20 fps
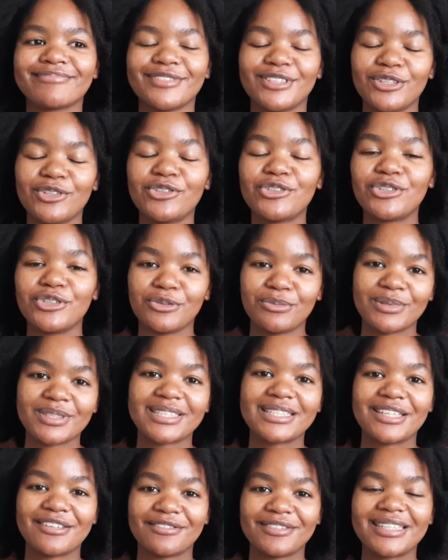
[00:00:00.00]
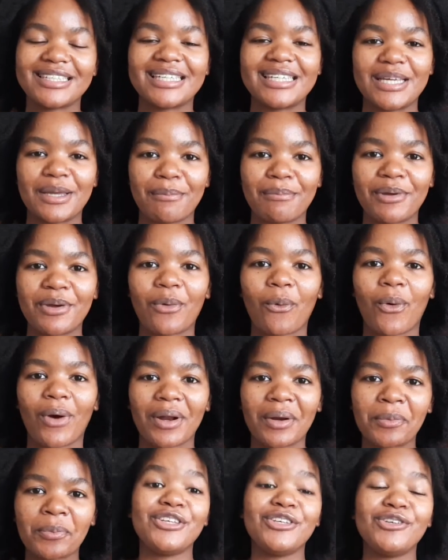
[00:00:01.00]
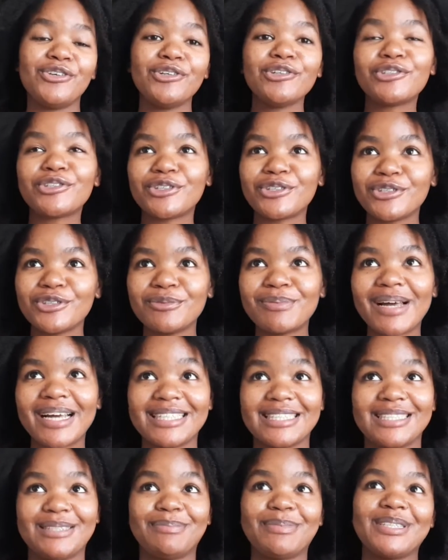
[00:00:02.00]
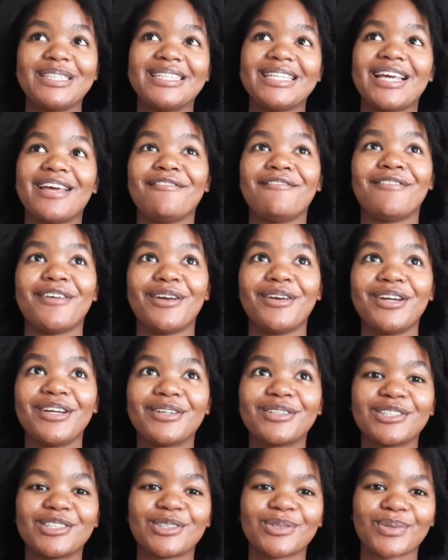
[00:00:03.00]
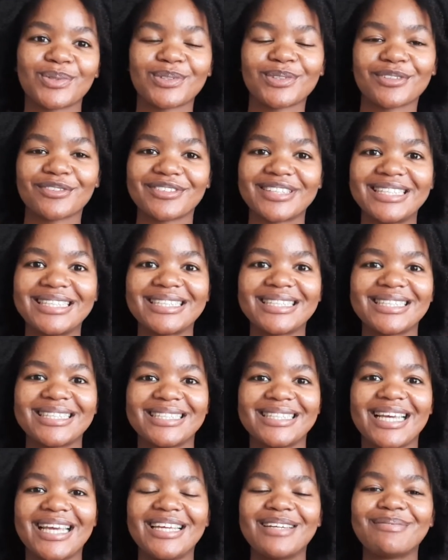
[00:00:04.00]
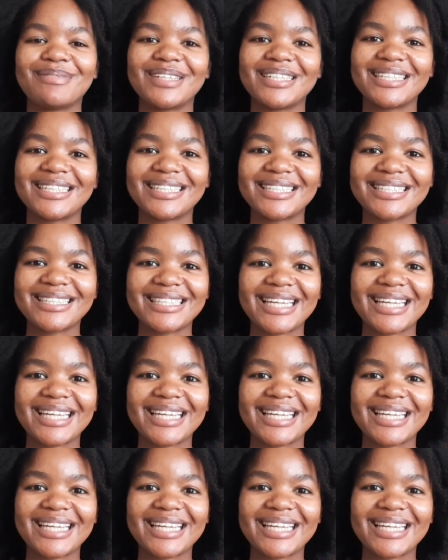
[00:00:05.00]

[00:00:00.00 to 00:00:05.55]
YouTube is definitely a big one. YouTube has been a very good source of entertainment.